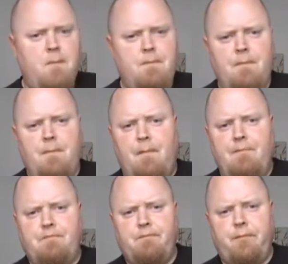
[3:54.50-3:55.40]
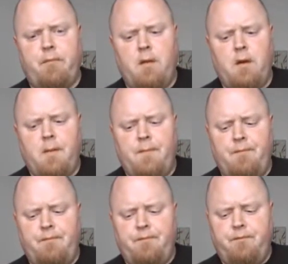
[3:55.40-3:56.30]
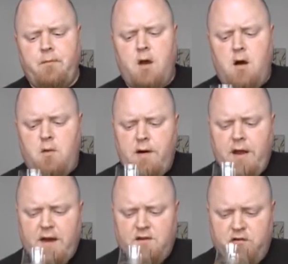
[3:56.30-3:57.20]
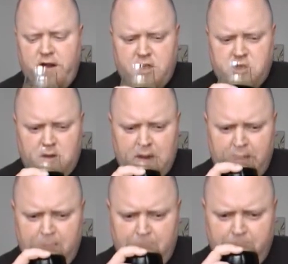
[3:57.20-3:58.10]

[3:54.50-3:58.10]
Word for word: Mmm. Oh wow, that is really chocolatey.